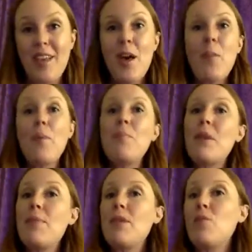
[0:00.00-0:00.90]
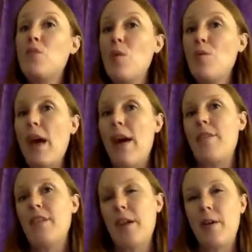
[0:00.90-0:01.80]
but maybe you don't
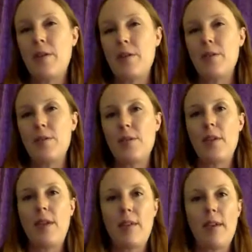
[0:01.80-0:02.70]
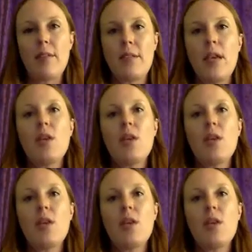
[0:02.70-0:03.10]
have a character who's like that.